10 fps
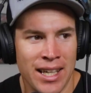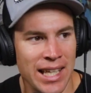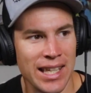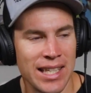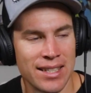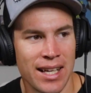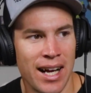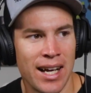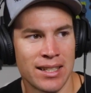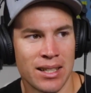Any of these
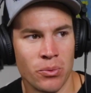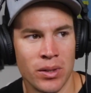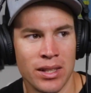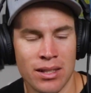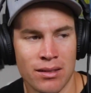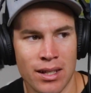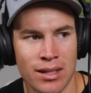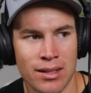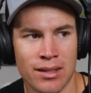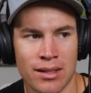guys can win these
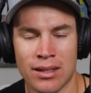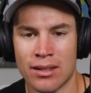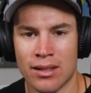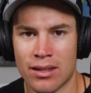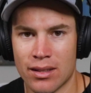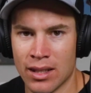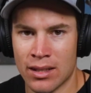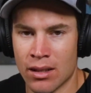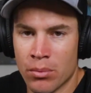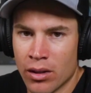races, and
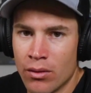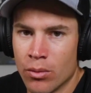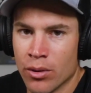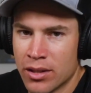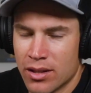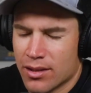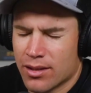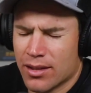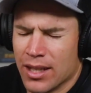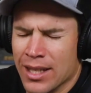it's unbelievable. This
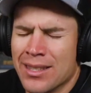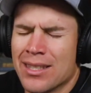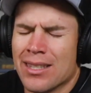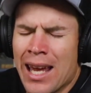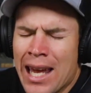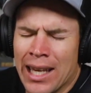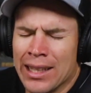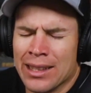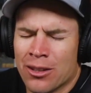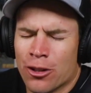is
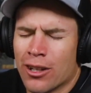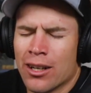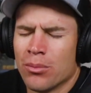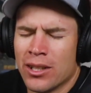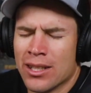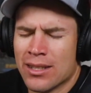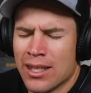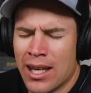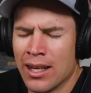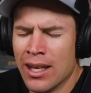insane, incredibly
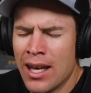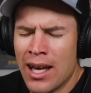insane.